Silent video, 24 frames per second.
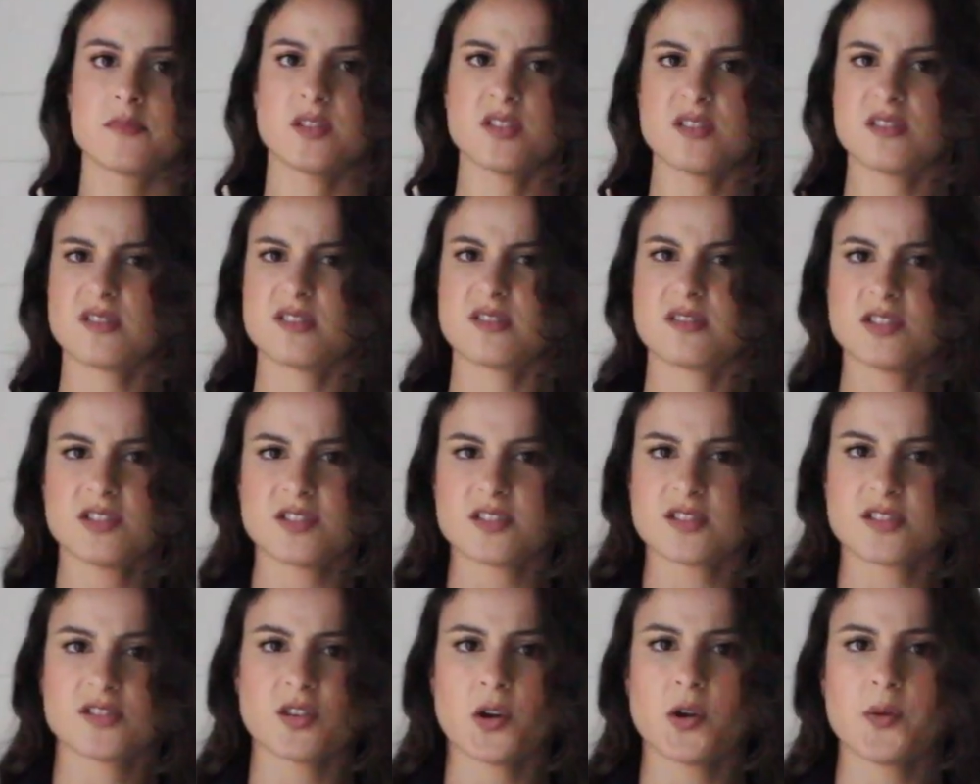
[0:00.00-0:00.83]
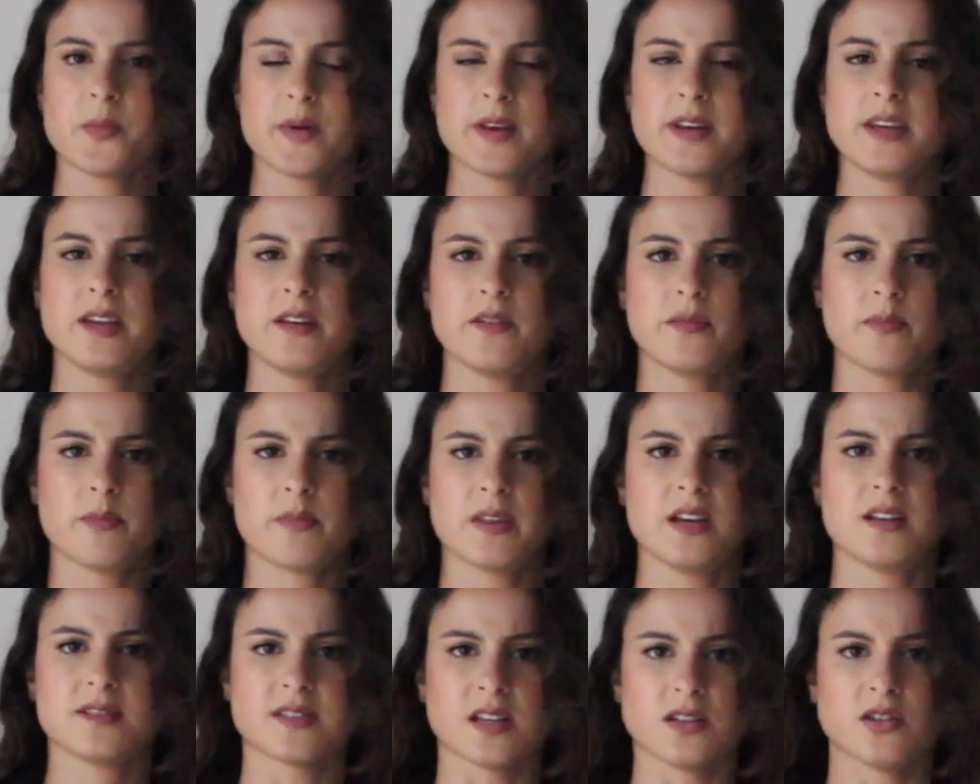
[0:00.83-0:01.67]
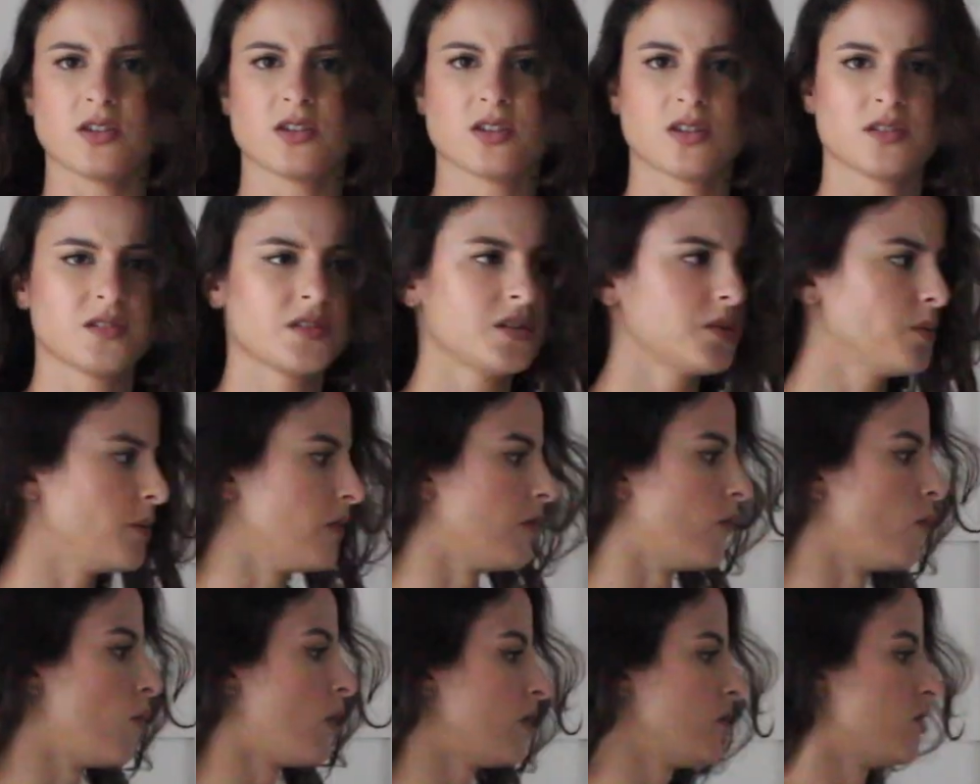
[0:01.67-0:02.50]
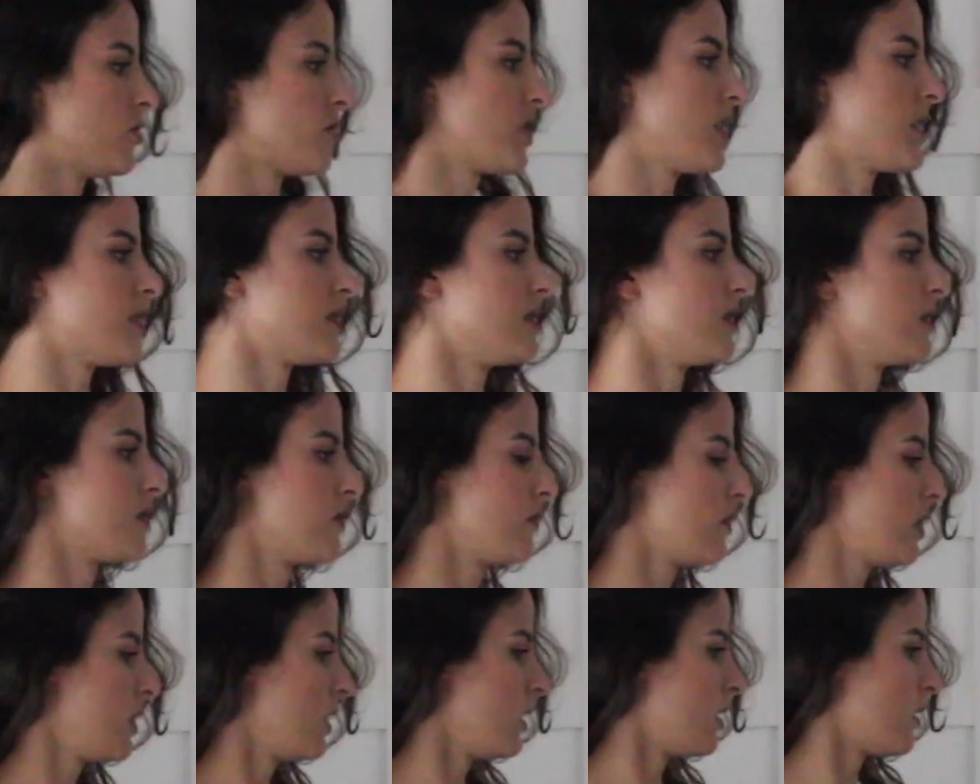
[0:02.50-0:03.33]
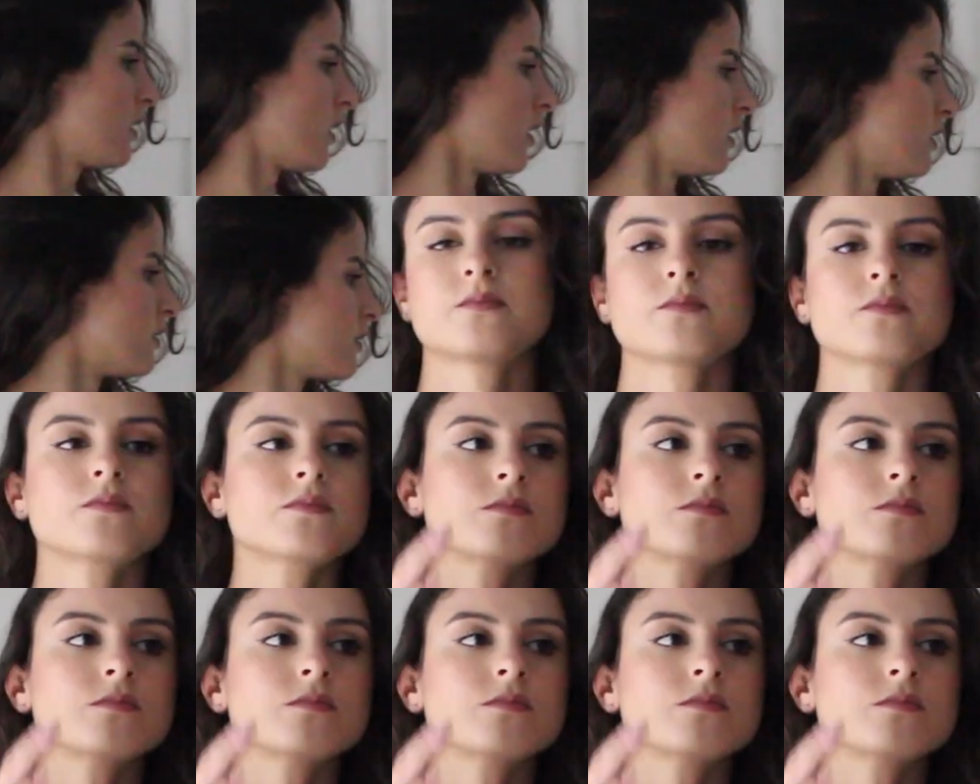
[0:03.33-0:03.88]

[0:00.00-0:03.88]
just just so many things that you can do with one dress it's really nice